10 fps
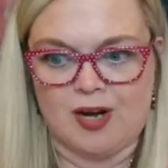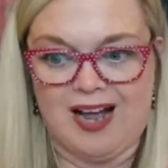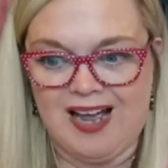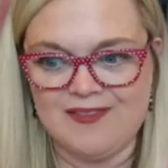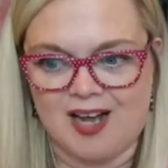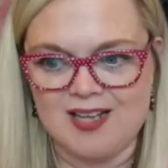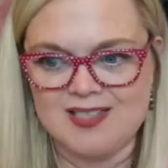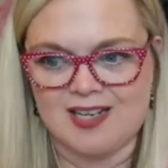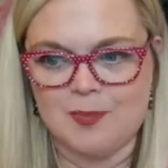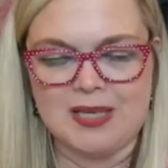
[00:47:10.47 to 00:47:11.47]
I have not
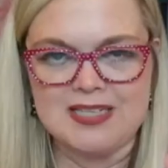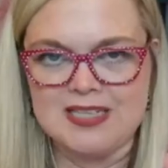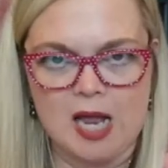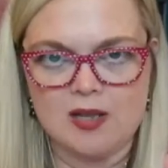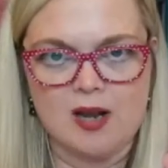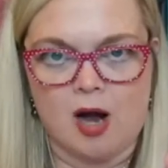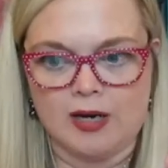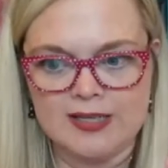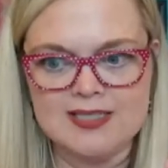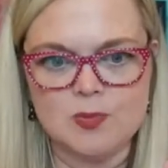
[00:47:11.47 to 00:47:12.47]
done it because I
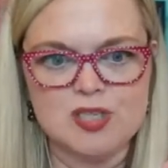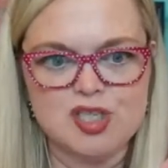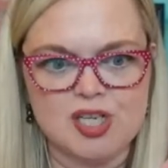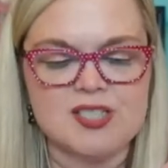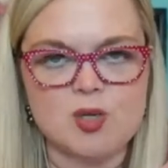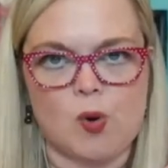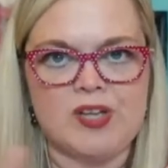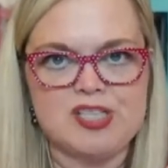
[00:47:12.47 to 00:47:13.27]
honestly was just going